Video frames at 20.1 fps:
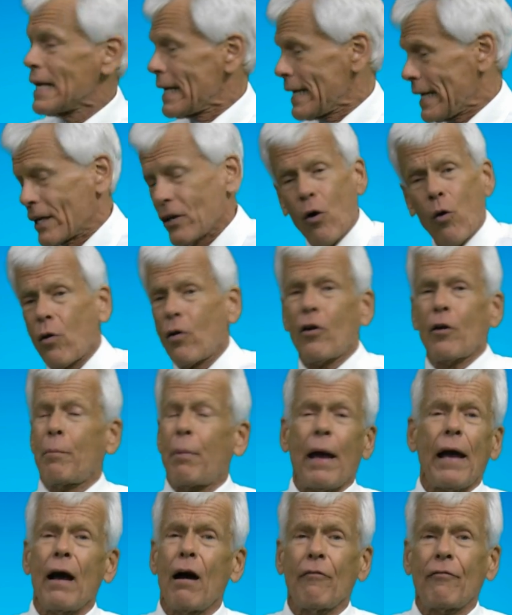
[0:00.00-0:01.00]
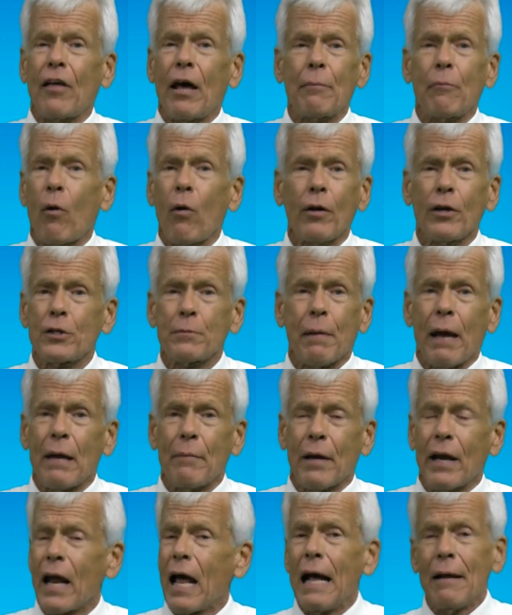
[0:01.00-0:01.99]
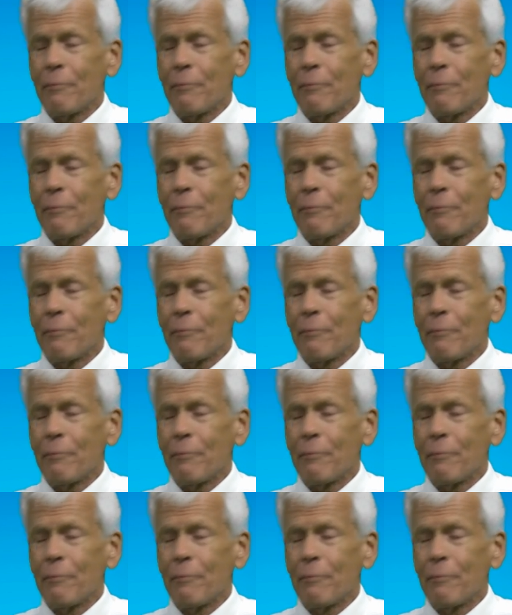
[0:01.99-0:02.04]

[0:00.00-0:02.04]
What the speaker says: in order to pay off that mortgage payment.